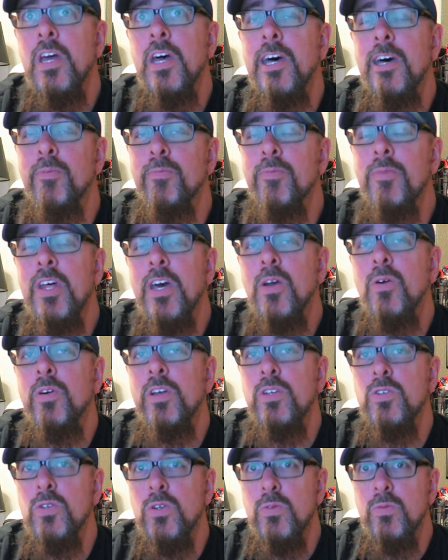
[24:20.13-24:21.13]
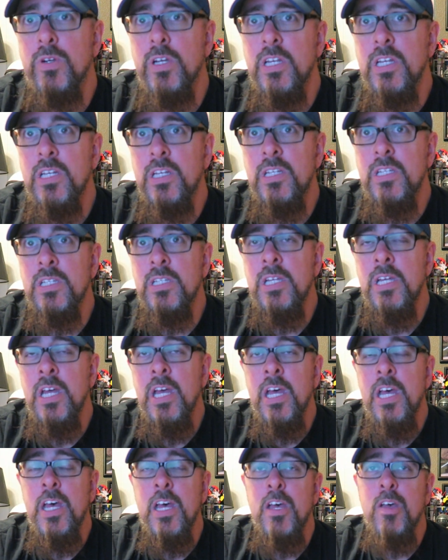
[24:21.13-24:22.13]
Not quite sure what it is,
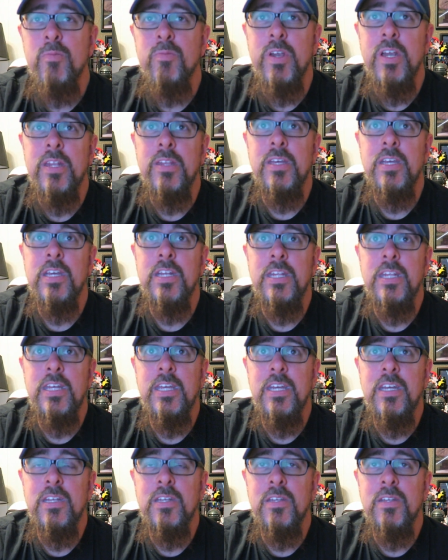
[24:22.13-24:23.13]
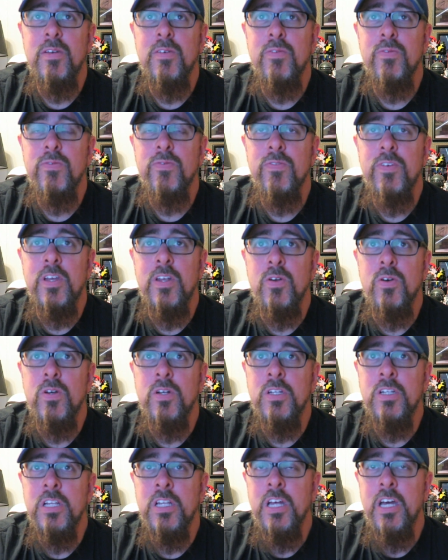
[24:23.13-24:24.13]
but I think at the end of it
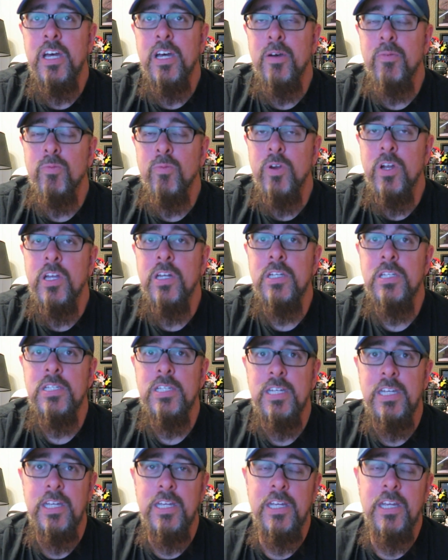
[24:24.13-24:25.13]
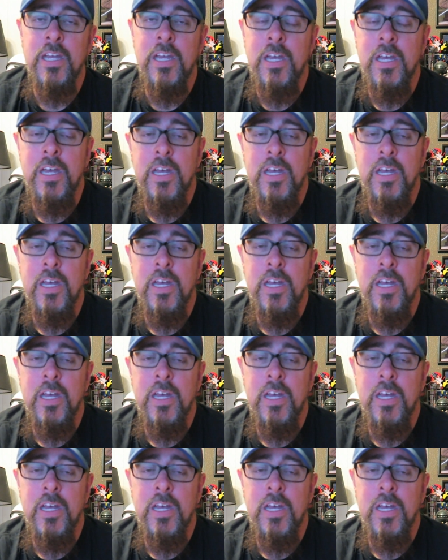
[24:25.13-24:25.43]
all, we're going to see